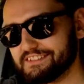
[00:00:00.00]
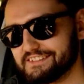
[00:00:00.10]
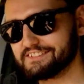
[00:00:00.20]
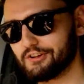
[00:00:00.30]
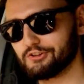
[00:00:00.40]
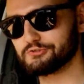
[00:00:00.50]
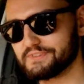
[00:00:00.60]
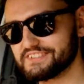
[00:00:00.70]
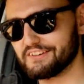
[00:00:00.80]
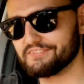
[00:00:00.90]
indulge
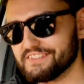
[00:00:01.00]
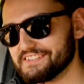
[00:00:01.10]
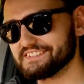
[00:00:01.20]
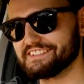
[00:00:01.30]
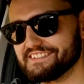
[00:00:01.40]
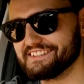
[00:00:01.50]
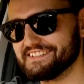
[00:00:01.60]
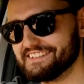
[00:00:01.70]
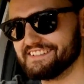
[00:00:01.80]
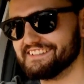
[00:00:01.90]
myself in this
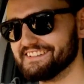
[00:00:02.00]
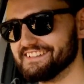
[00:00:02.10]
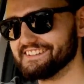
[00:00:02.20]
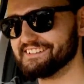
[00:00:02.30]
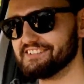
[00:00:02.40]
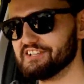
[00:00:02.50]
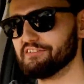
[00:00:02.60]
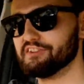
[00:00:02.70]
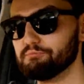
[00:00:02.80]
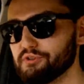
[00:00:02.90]

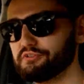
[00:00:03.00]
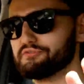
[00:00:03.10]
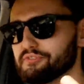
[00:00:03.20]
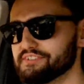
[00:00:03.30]
lovely, beautiful